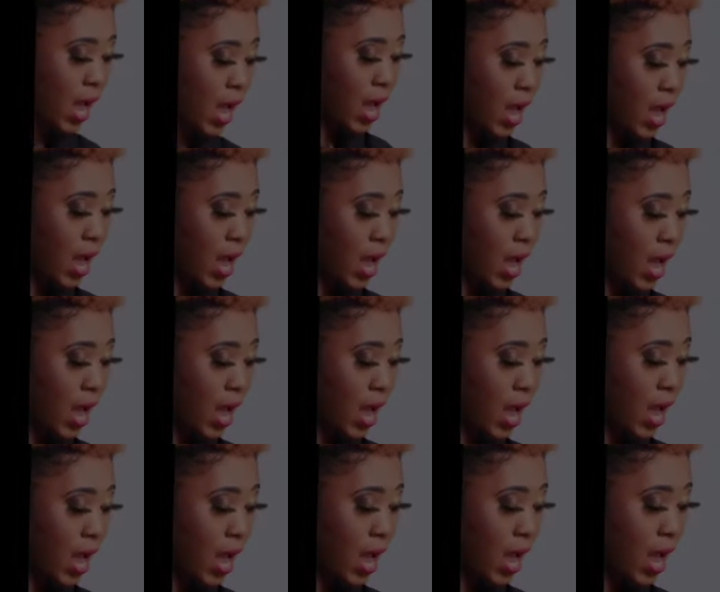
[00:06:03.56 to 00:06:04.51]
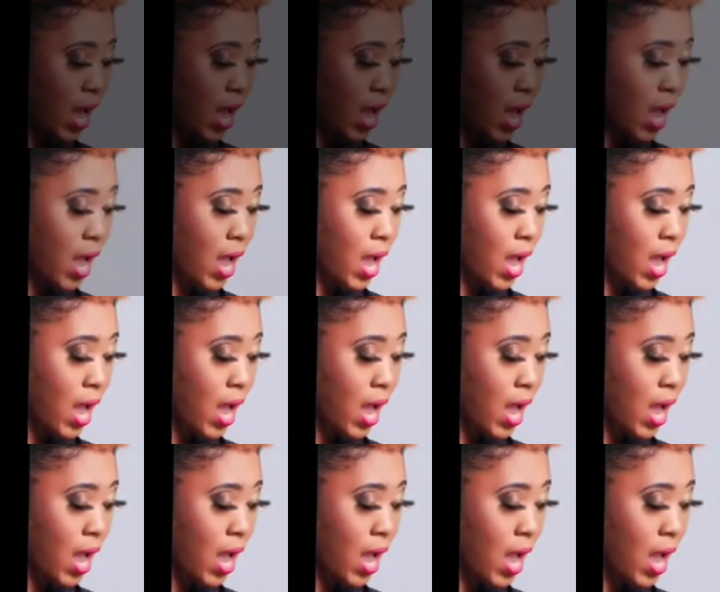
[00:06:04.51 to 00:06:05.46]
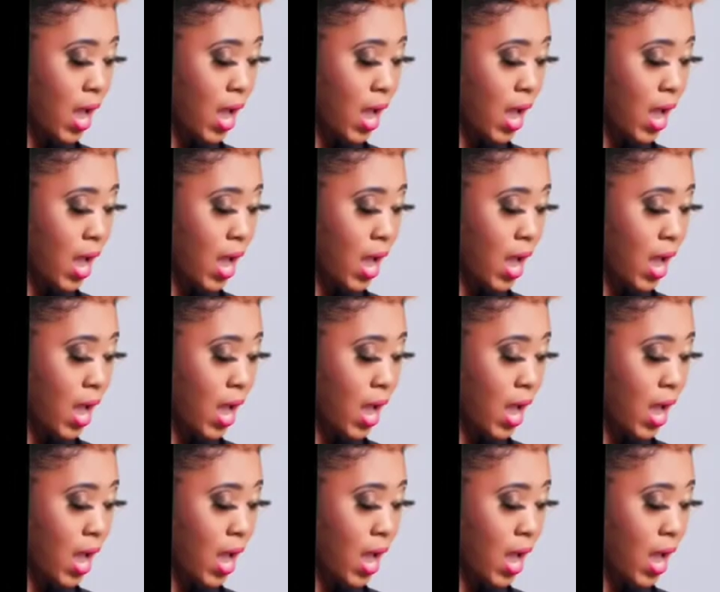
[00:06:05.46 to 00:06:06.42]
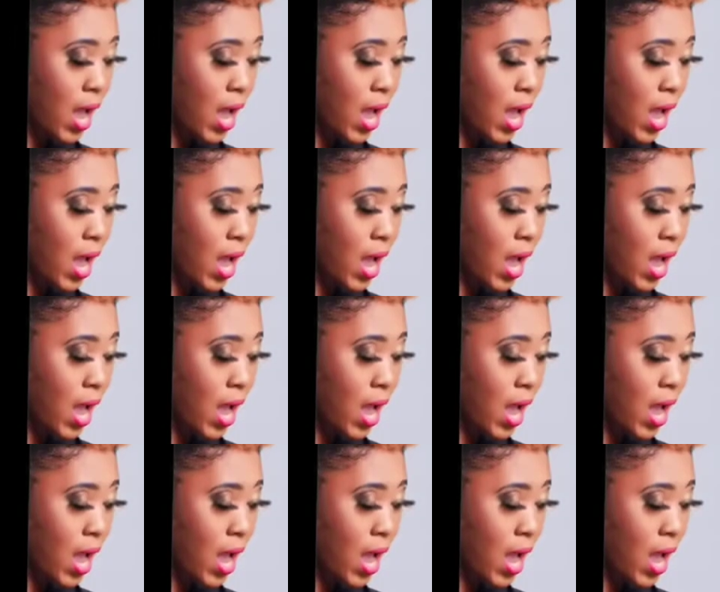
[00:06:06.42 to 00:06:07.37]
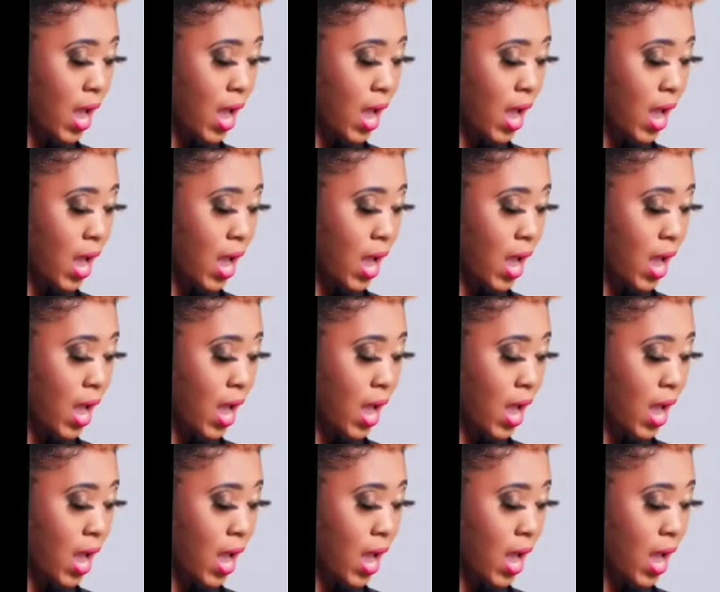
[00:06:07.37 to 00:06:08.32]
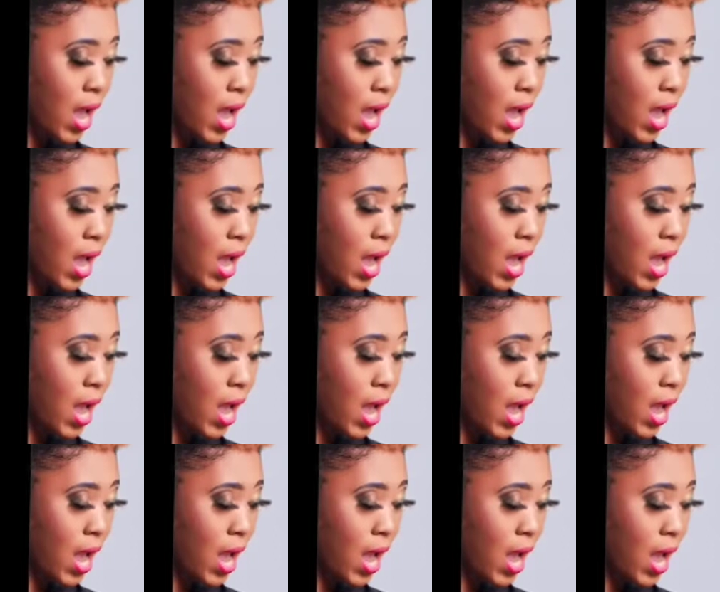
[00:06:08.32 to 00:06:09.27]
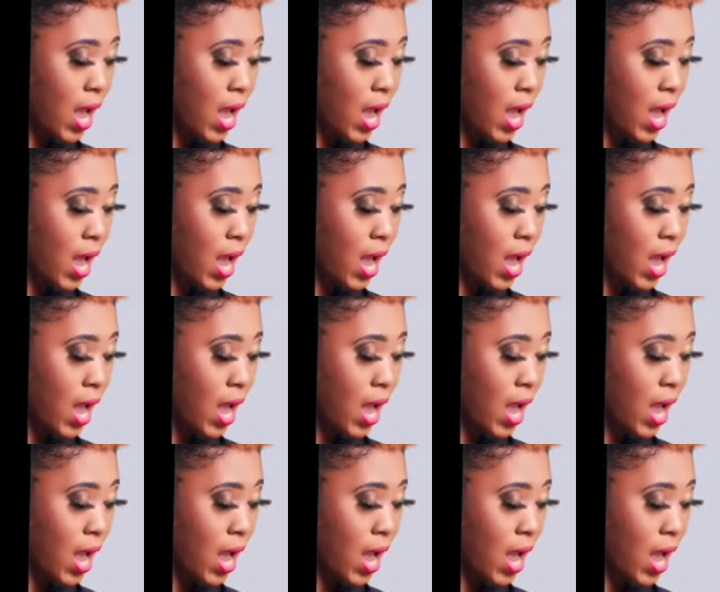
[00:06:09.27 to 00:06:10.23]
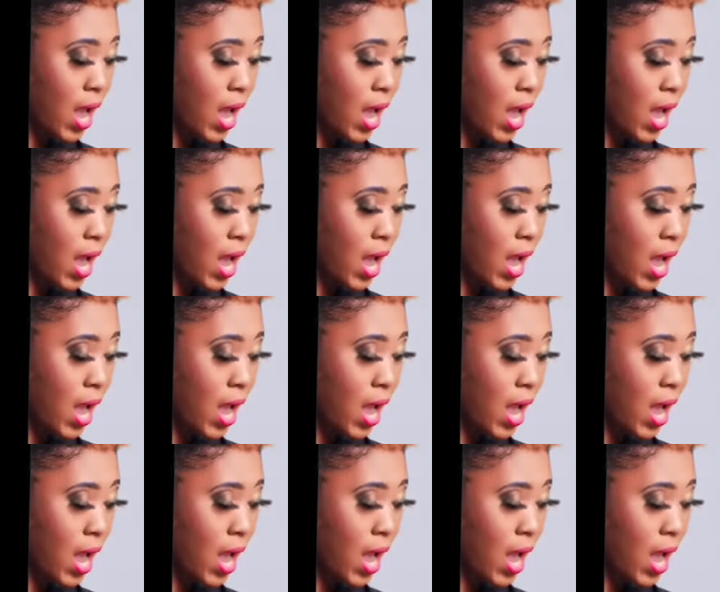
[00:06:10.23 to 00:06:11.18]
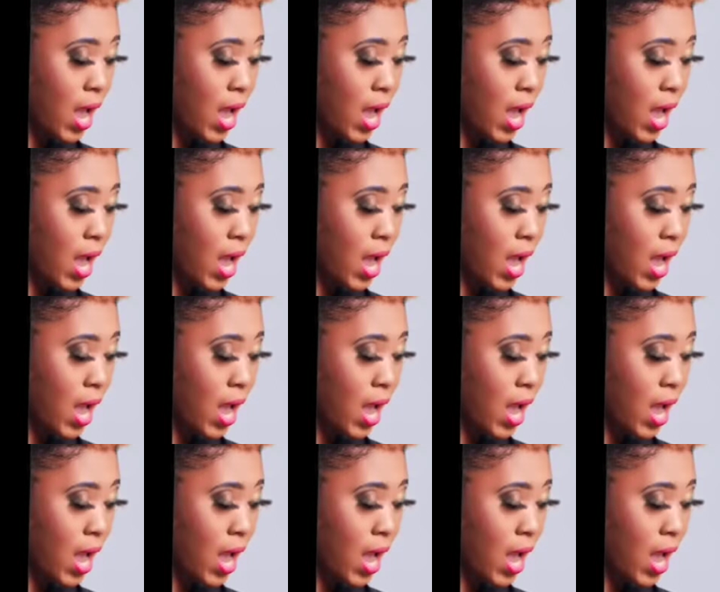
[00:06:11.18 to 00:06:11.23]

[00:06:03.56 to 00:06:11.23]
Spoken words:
This person isn't speaking.